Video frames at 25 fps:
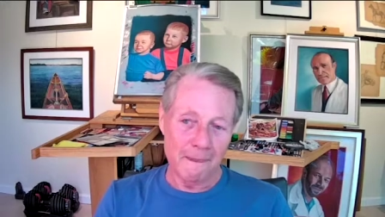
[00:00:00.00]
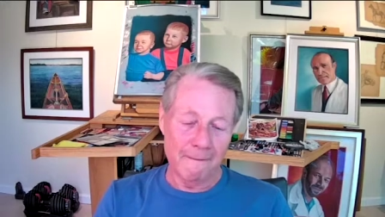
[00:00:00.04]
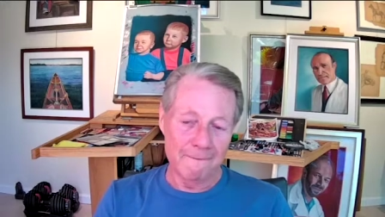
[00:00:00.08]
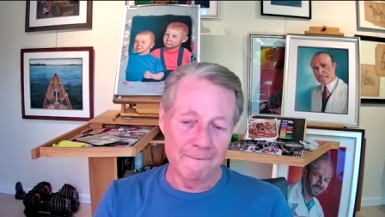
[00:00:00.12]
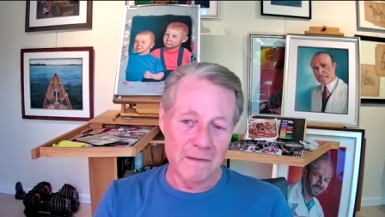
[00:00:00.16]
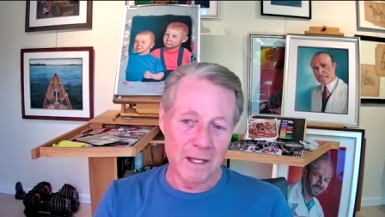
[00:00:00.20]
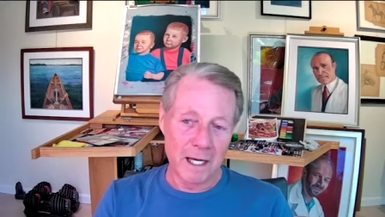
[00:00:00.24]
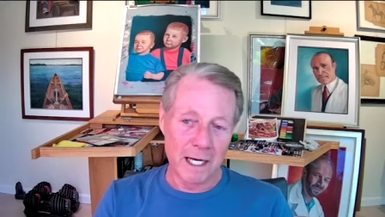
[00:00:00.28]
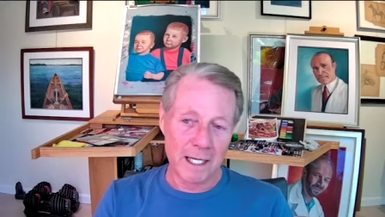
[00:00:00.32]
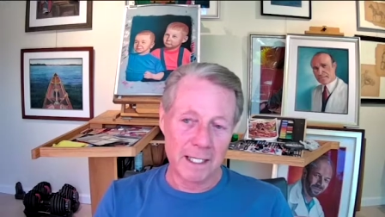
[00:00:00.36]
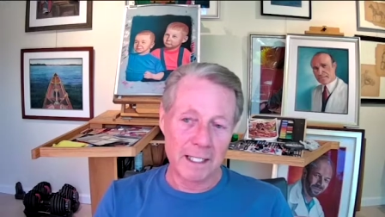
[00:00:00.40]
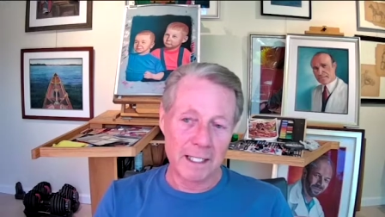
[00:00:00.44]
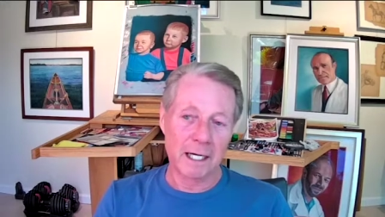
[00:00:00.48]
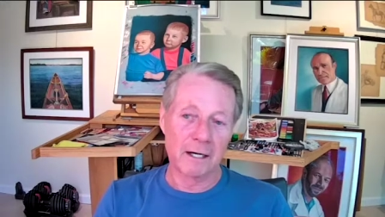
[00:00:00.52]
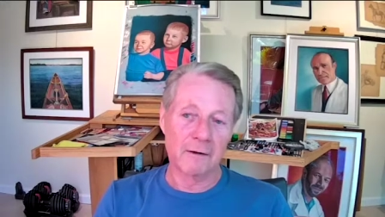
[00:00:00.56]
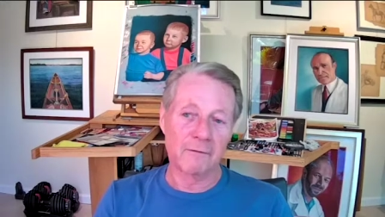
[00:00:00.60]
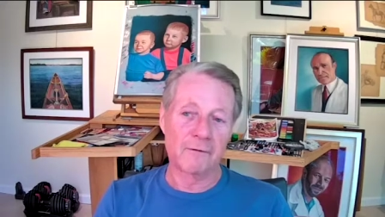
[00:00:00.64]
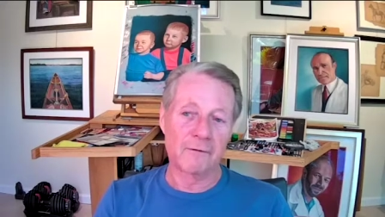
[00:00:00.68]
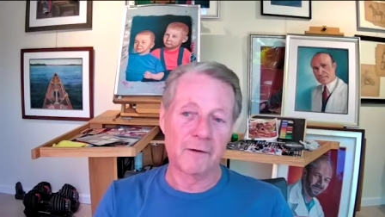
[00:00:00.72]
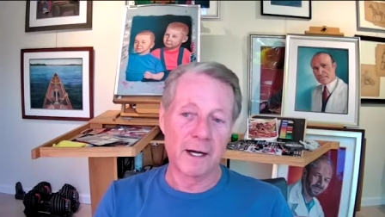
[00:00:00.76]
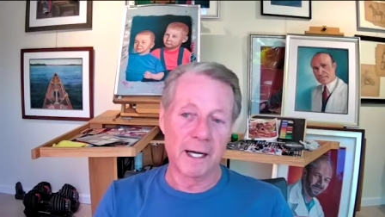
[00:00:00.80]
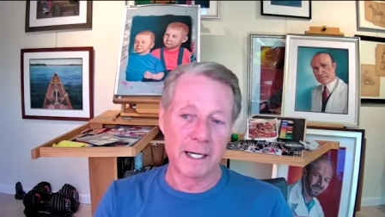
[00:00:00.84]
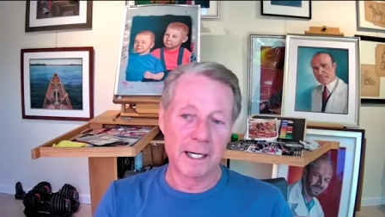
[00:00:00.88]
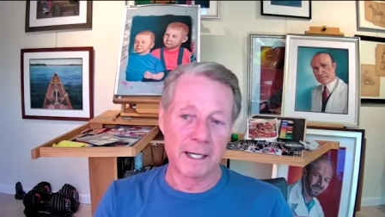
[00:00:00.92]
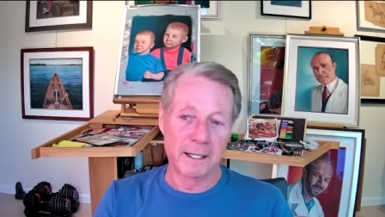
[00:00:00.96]

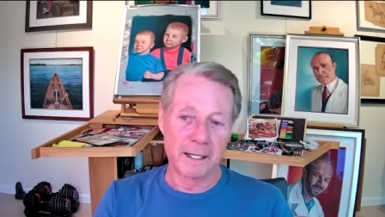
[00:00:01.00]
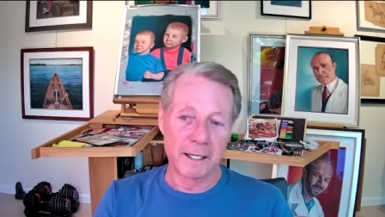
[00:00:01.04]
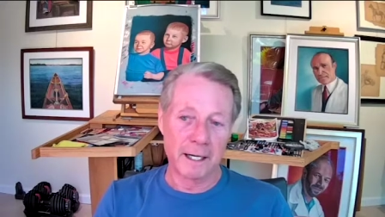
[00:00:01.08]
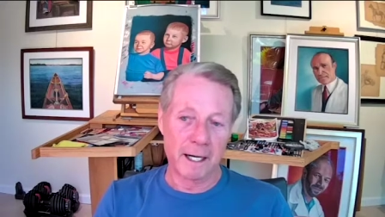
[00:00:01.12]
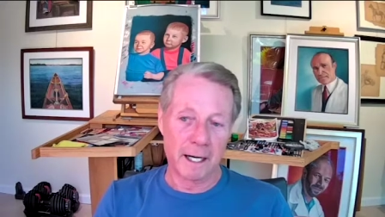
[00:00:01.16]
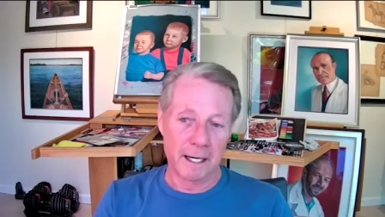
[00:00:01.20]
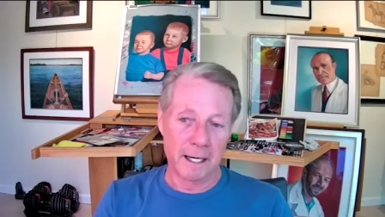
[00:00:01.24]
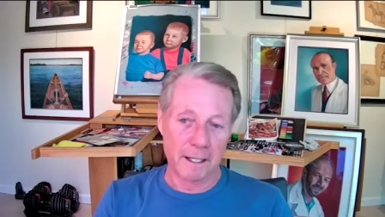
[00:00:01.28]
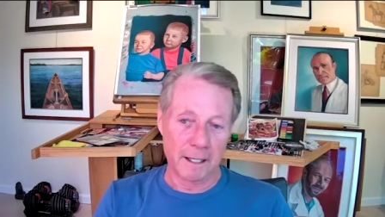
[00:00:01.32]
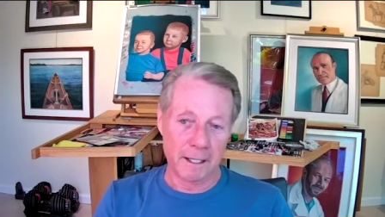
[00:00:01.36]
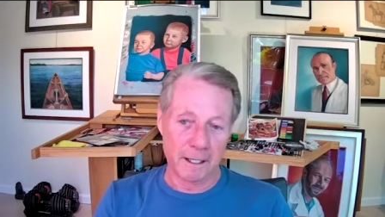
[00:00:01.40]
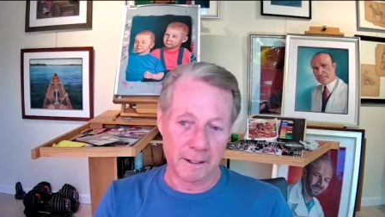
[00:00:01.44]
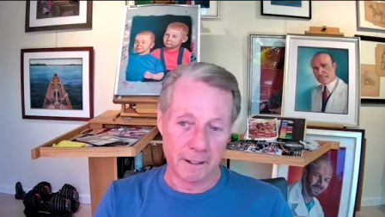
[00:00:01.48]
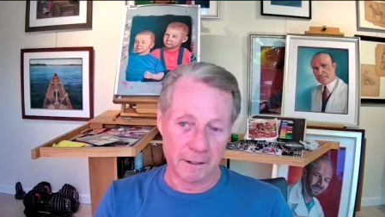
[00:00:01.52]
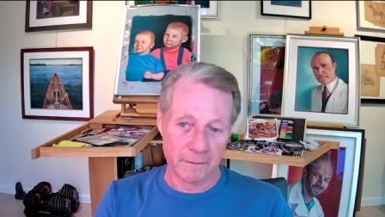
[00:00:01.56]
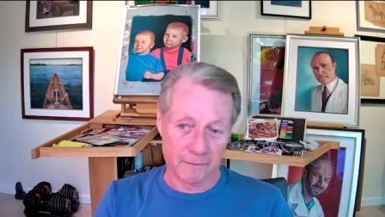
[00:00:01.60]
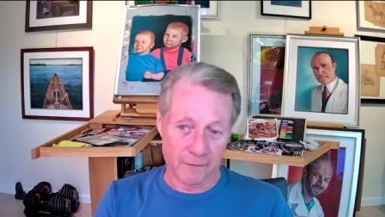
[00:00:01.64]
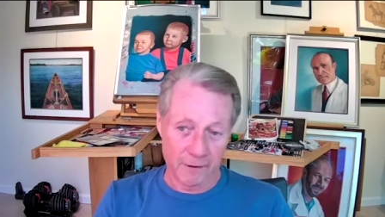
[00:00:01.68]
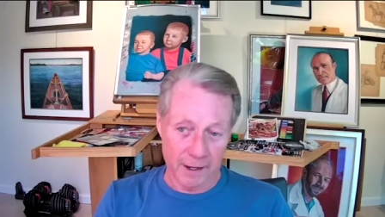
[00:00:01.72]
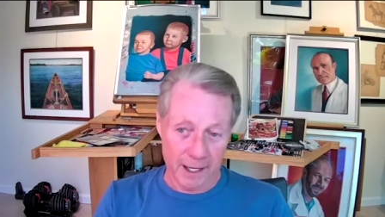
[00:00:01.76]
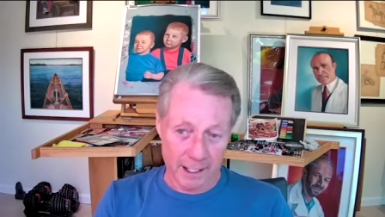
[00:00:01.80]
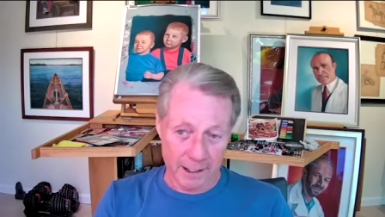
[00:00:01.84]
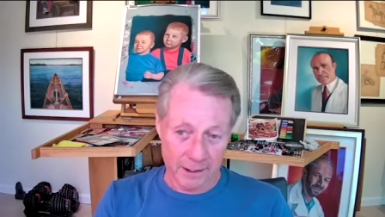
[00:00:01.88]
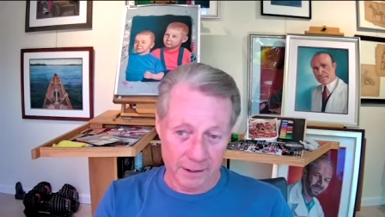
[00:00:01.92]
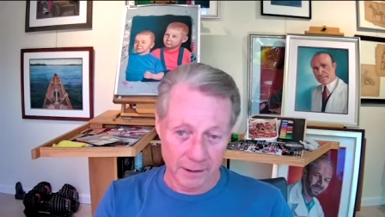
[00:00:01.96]
identified another
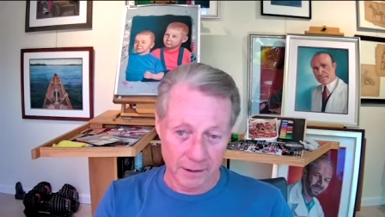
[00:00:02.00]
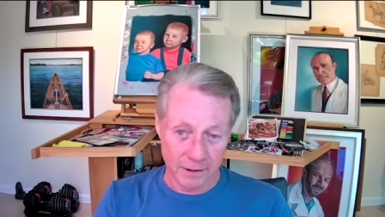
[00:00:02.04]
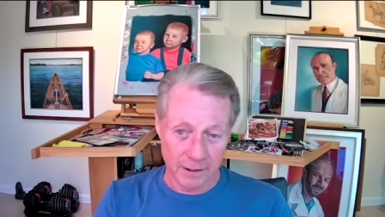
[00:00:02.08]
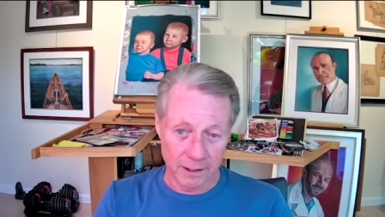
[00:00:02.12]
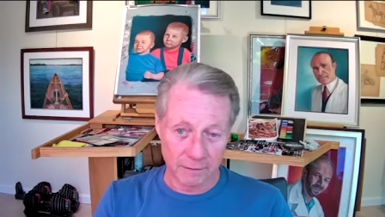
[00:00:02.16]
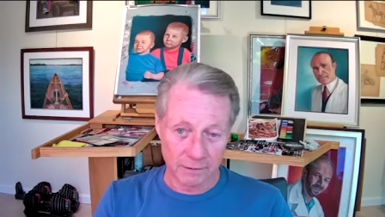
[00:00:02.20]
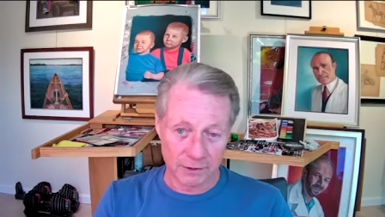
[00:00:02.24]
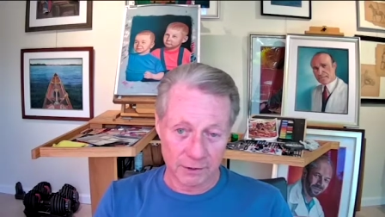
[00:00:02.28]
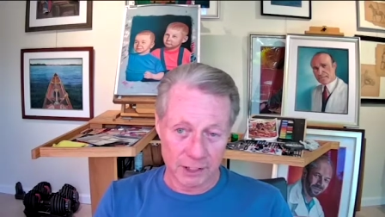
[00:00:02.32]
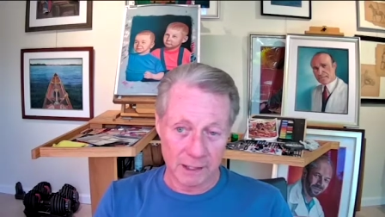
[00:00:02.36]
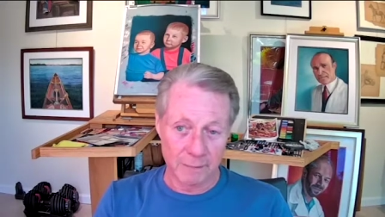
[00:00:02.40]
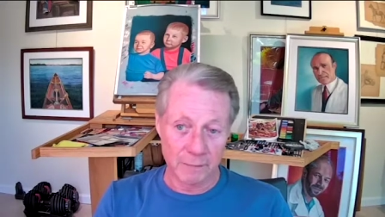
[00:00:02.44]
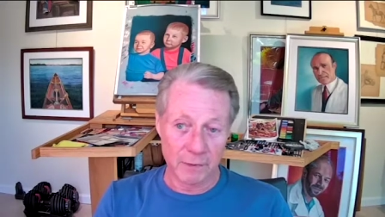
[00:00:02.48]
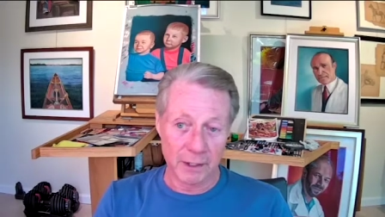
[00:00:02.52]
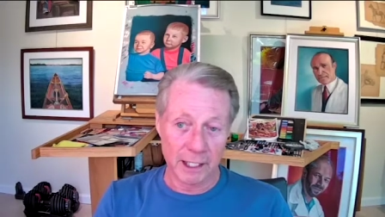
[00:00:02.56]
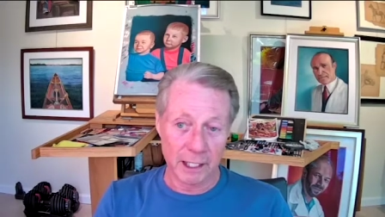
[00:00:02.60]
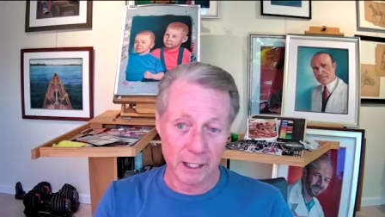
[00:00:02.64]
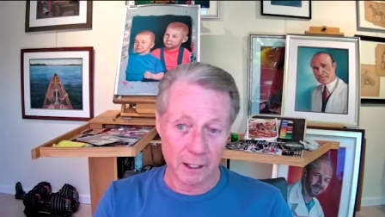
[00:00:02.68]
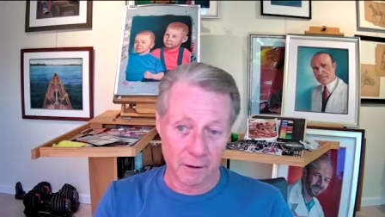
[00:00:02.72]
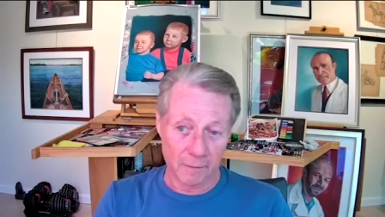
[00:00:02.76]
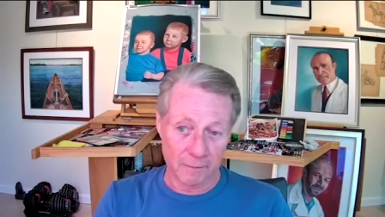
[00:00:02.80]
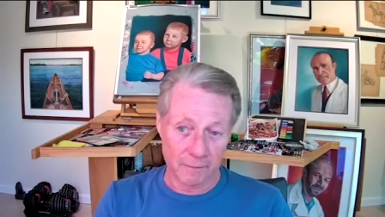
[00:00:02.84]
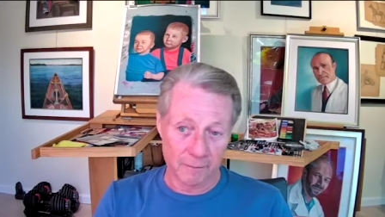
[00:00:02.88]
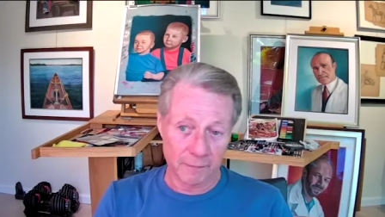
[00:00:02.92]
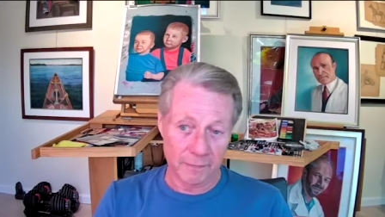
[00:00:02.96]
factor that seemed to
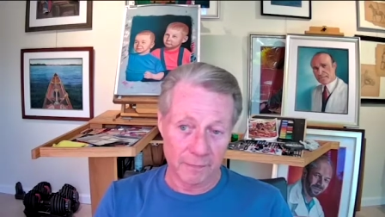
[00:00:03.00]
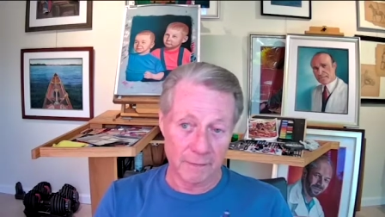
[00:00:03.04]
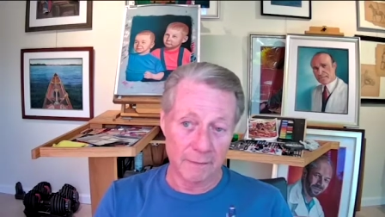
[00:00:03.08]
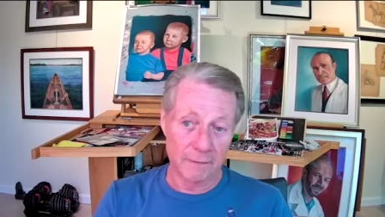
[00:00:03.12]
help